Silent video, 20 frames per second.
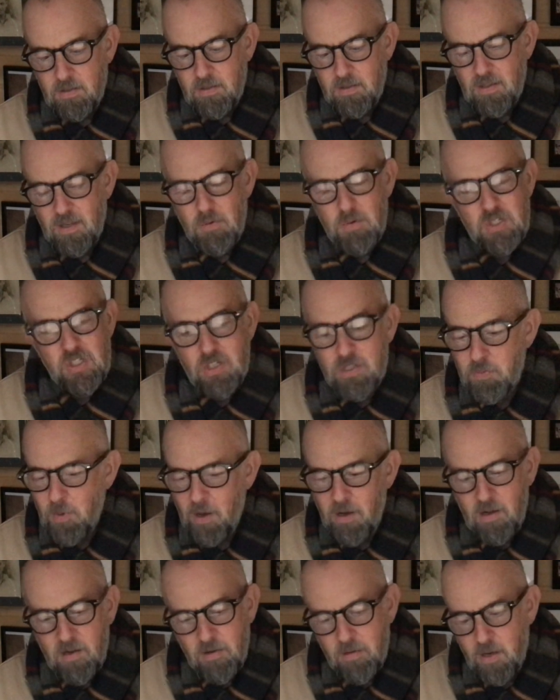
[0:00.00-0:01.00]
It was just,
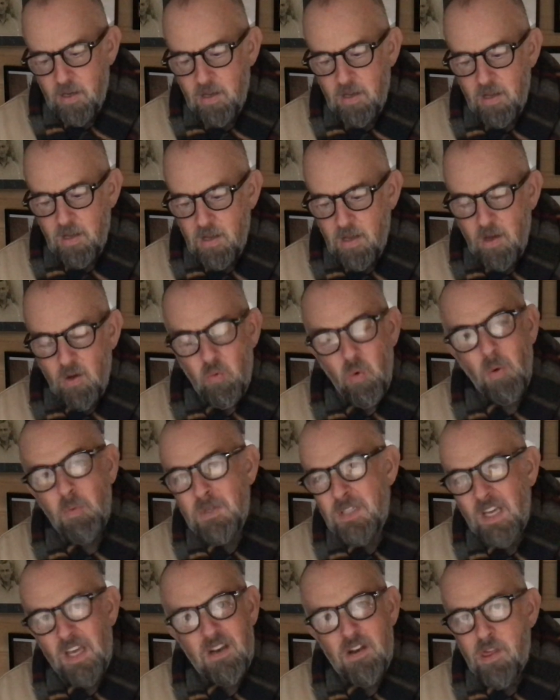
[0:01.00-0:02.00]
what was
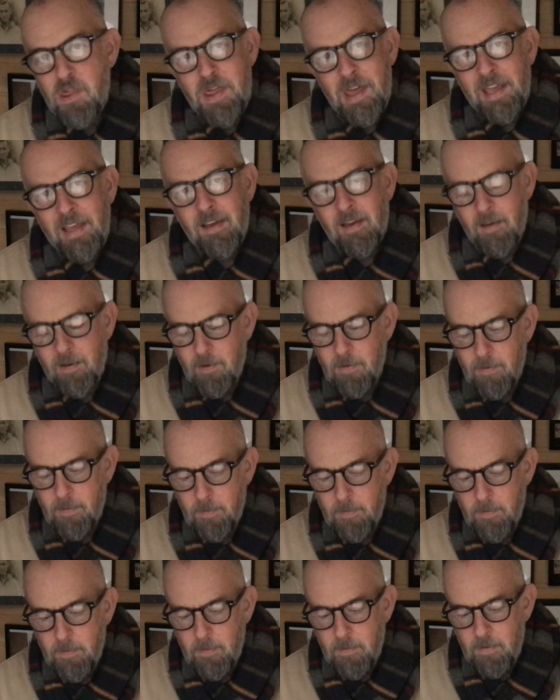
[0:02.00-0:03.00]
he going to think?
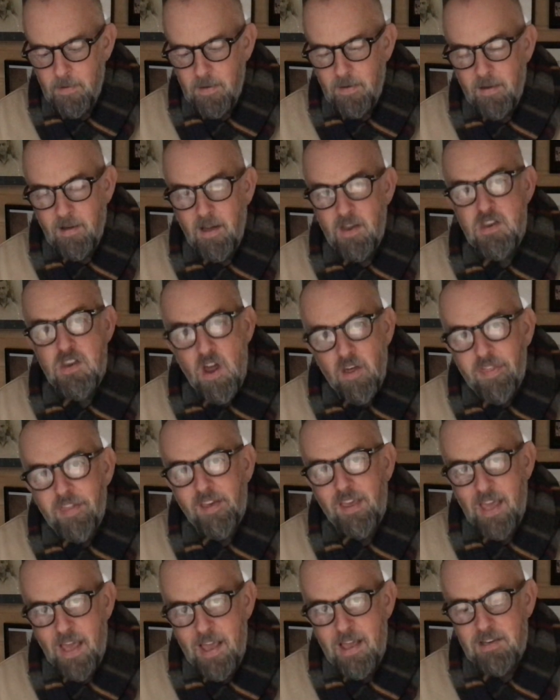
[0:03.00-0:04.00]
Another
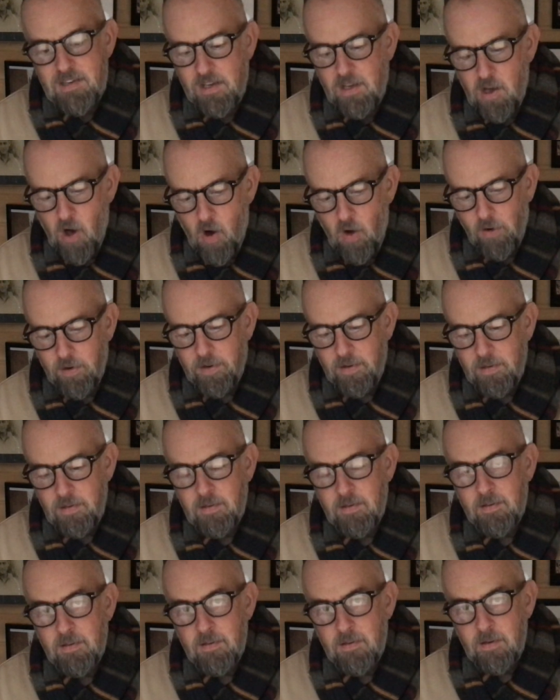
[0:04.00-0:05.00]
kid gone,
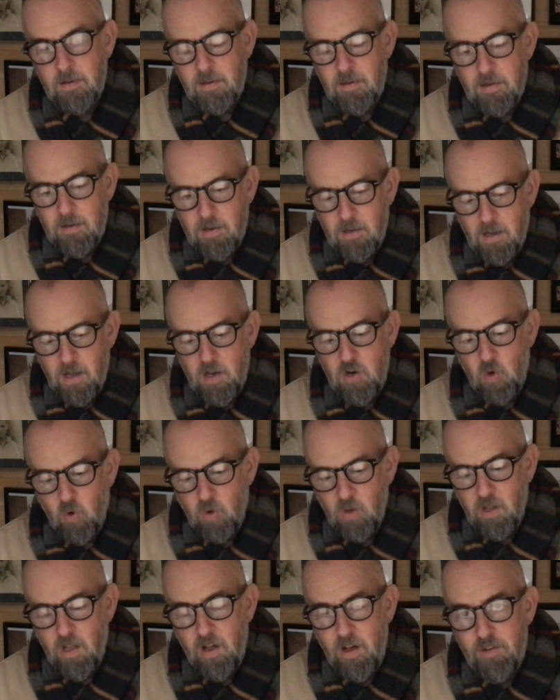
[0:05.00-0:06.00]
and
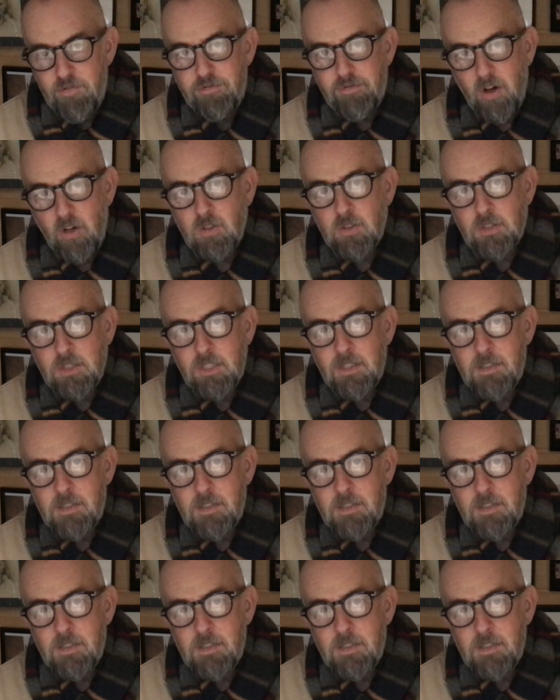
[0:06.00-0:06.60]
all her fault.